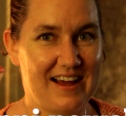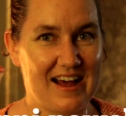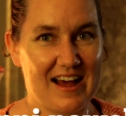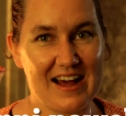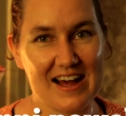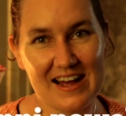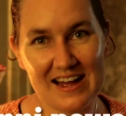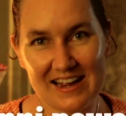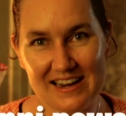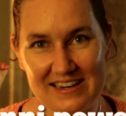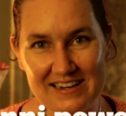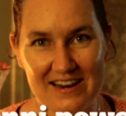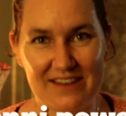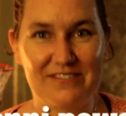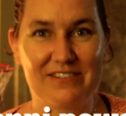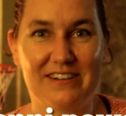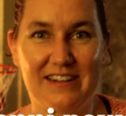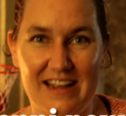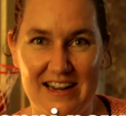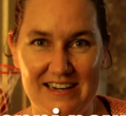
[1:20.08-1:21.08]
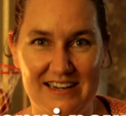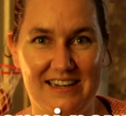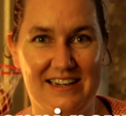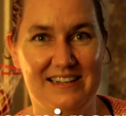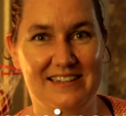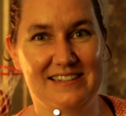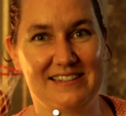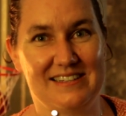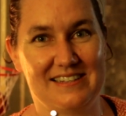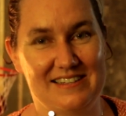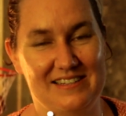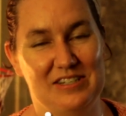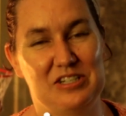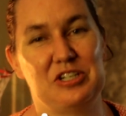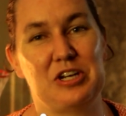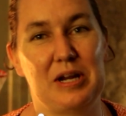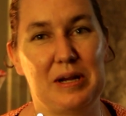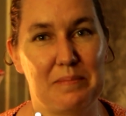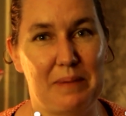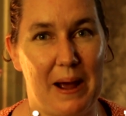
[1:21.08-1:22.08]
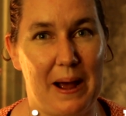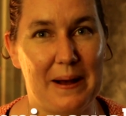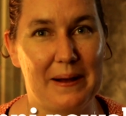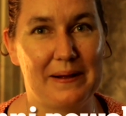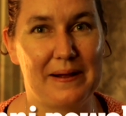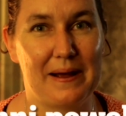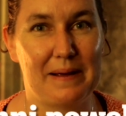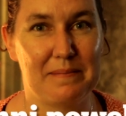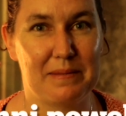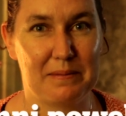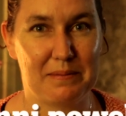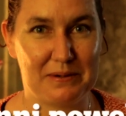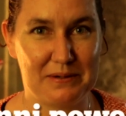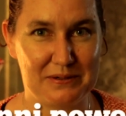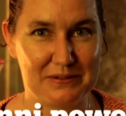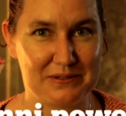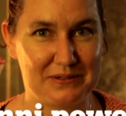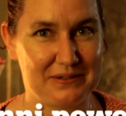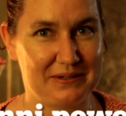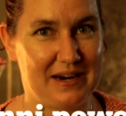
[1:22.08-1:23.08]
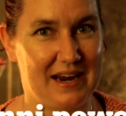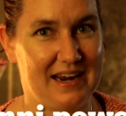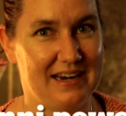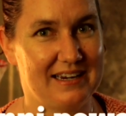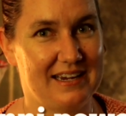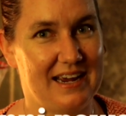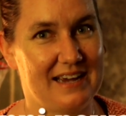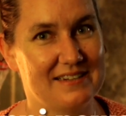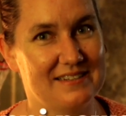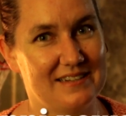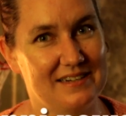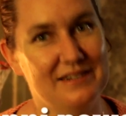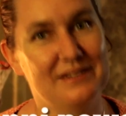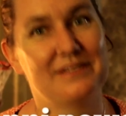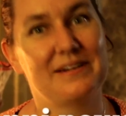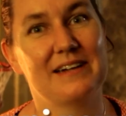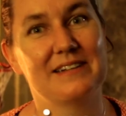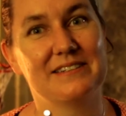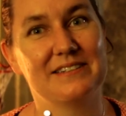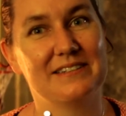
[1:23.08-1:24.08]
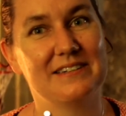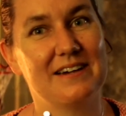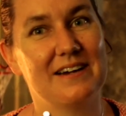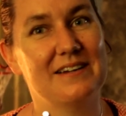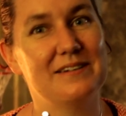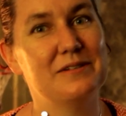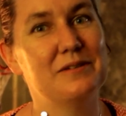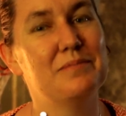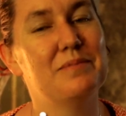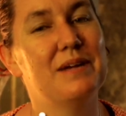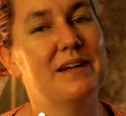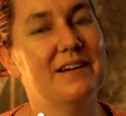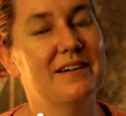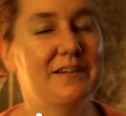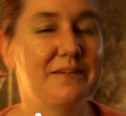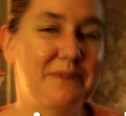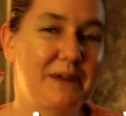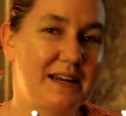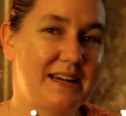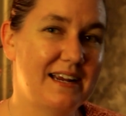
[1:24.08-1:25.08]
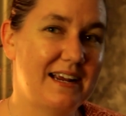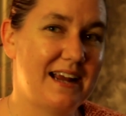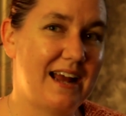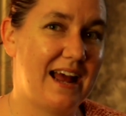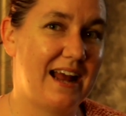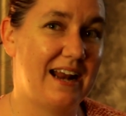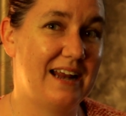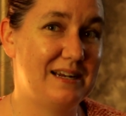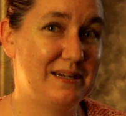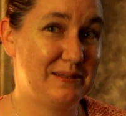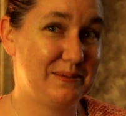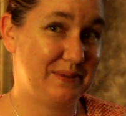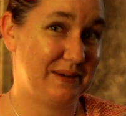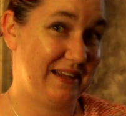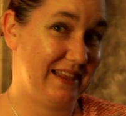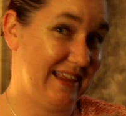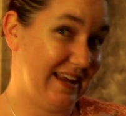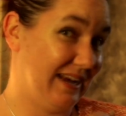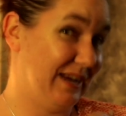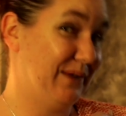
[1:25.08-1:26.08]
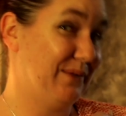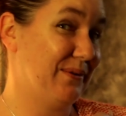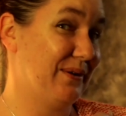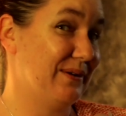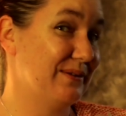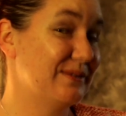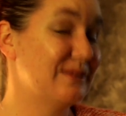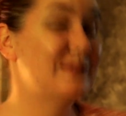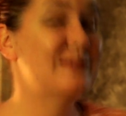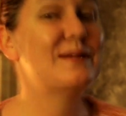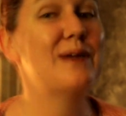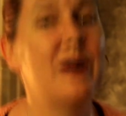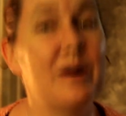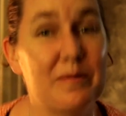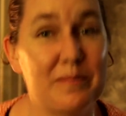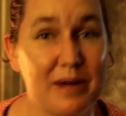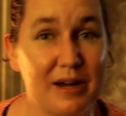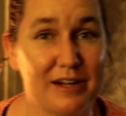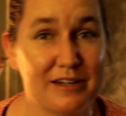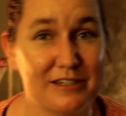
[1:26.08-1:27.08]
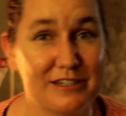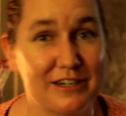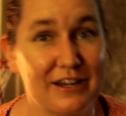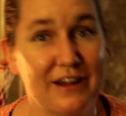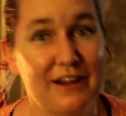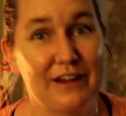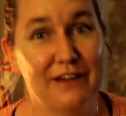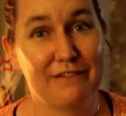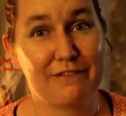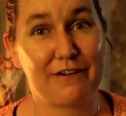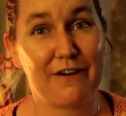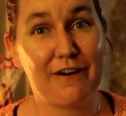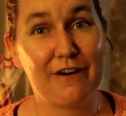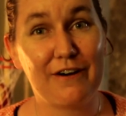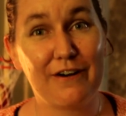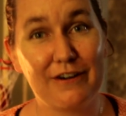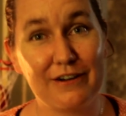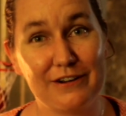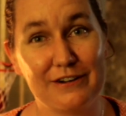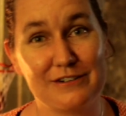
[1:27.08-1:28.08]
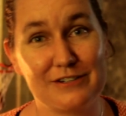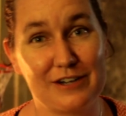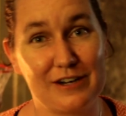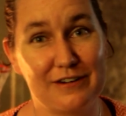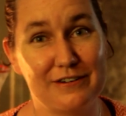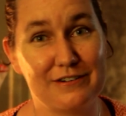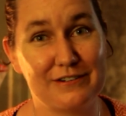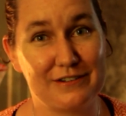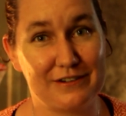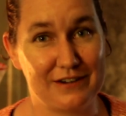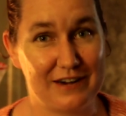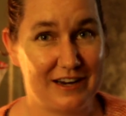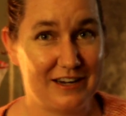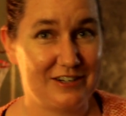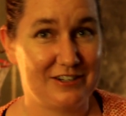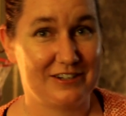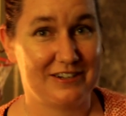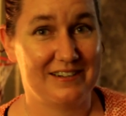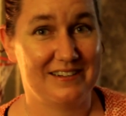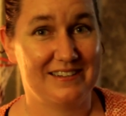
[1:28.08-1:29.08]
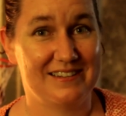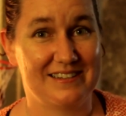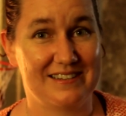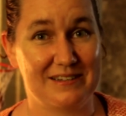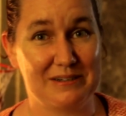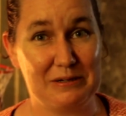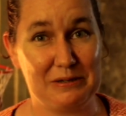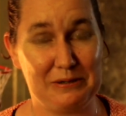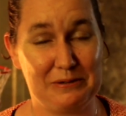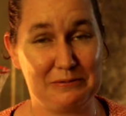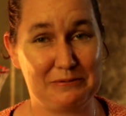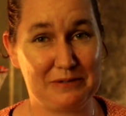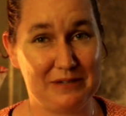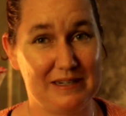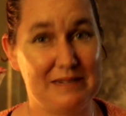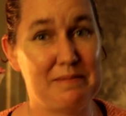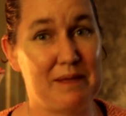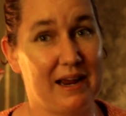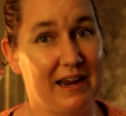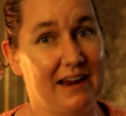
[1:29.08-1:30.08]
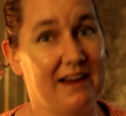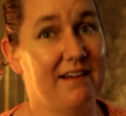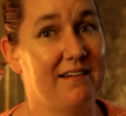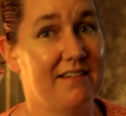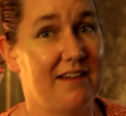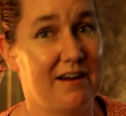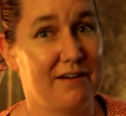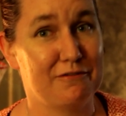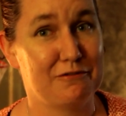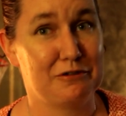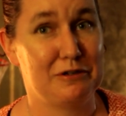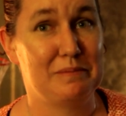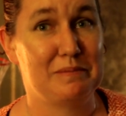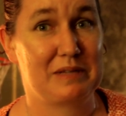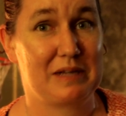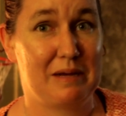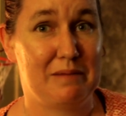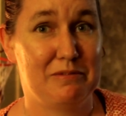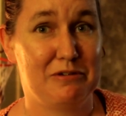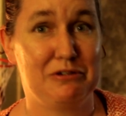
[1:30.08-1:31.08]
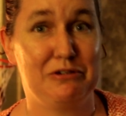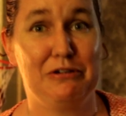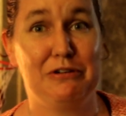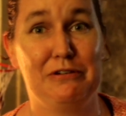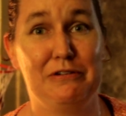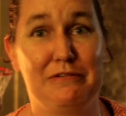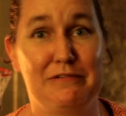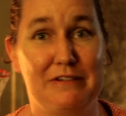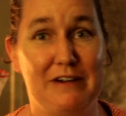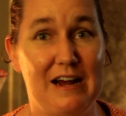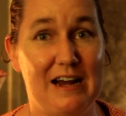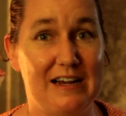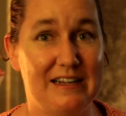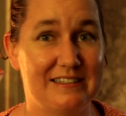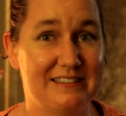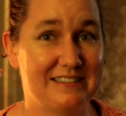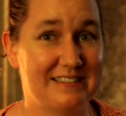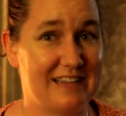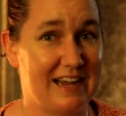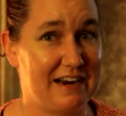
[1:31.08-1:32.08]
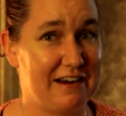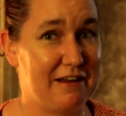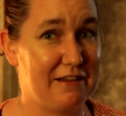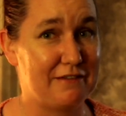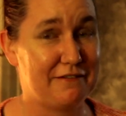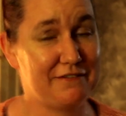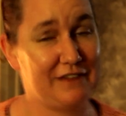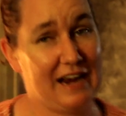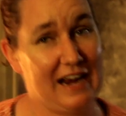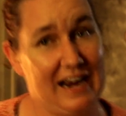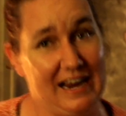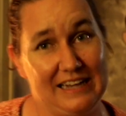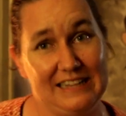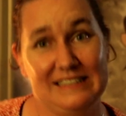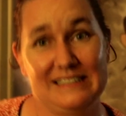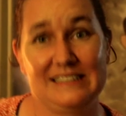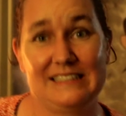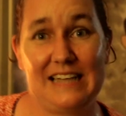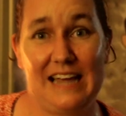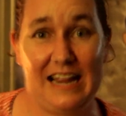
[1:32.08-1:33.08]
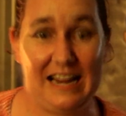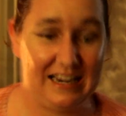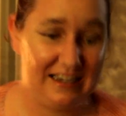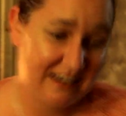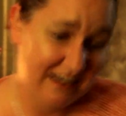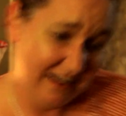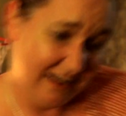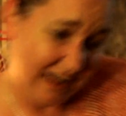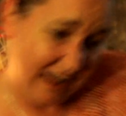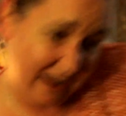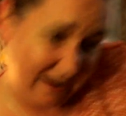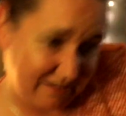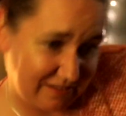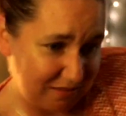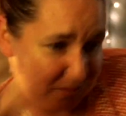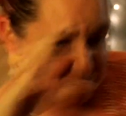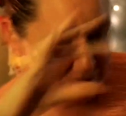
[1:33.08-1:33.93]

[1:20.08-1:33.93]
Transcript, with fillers: Hi, Neverlandians. This is Jenni Powell. I'm the producer and casting director on New Peter and Wendy, and I just want to thank you all so much for all your generous donations. You're really making a lot of dreams come true for us and other fans, and it's a